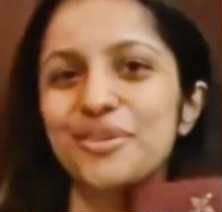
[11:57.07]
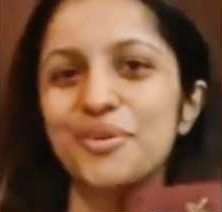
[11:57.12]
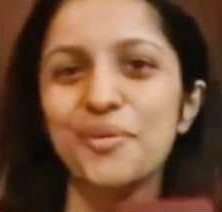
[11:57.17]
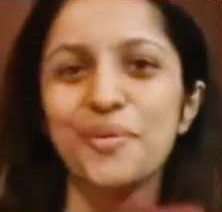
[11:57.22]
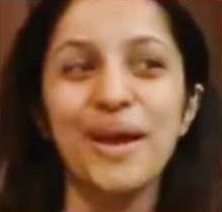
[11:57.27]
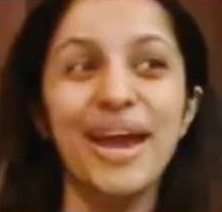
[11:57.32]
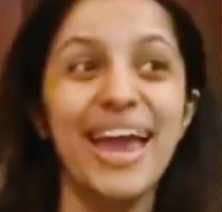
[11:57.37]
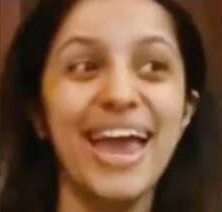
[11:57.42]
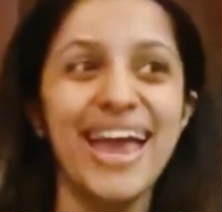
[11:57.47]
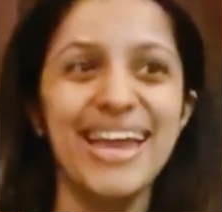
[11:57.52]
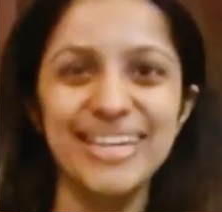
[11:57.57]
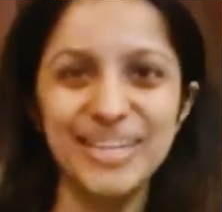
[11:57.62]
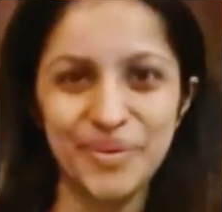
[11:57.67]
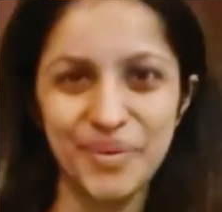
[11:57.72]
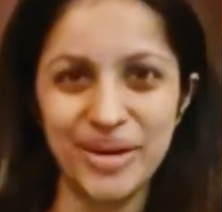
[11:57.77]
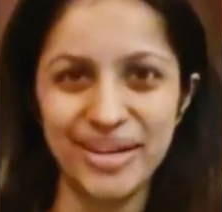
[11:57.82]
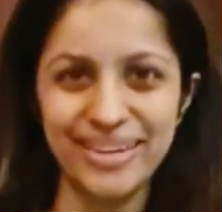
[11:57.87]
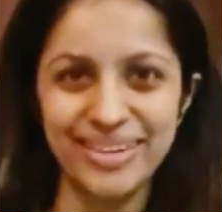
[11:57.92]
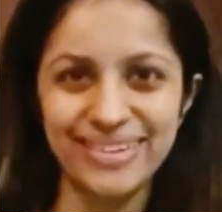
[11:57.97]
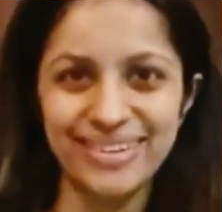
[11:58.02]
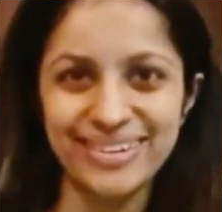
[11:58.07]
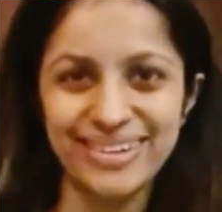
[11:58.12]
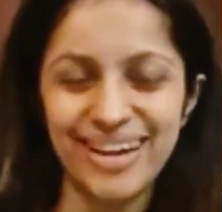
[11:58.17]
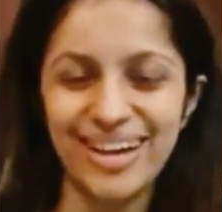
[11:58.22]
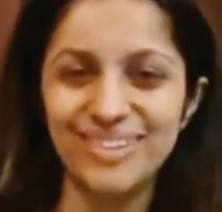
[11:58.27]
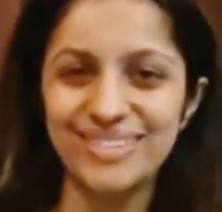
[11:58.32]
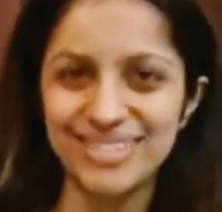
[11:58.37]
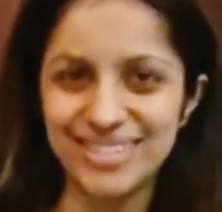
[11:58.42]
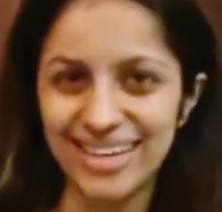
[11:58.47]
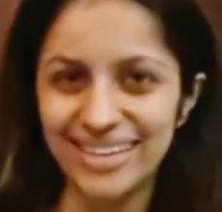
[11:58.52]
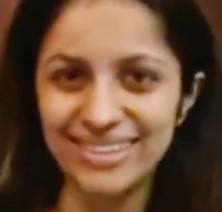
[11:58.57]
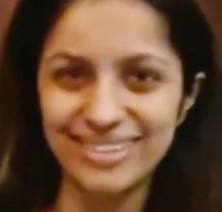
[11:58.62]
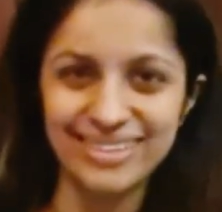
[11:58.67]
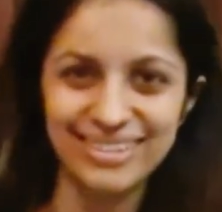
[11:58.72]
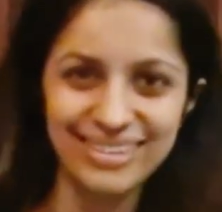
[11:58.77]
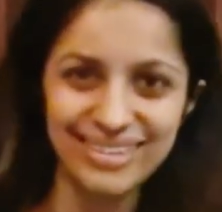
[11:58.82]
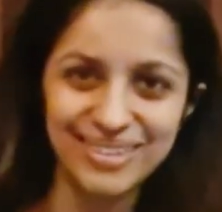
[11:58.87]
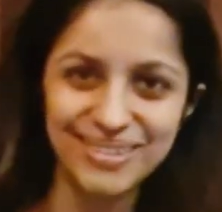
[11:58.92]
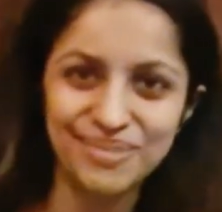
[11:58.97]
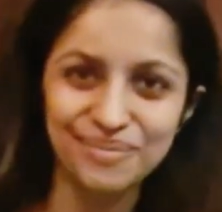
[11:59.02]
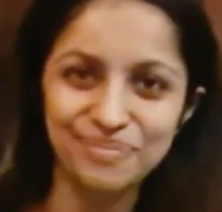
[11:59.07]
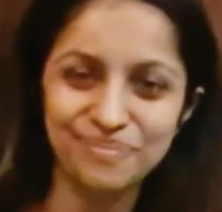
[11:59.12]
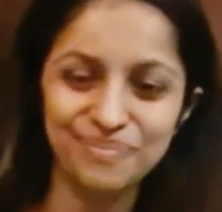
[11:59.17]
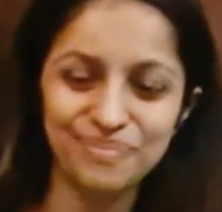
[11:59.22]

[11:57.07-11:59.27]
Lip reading: go anywhere outside India.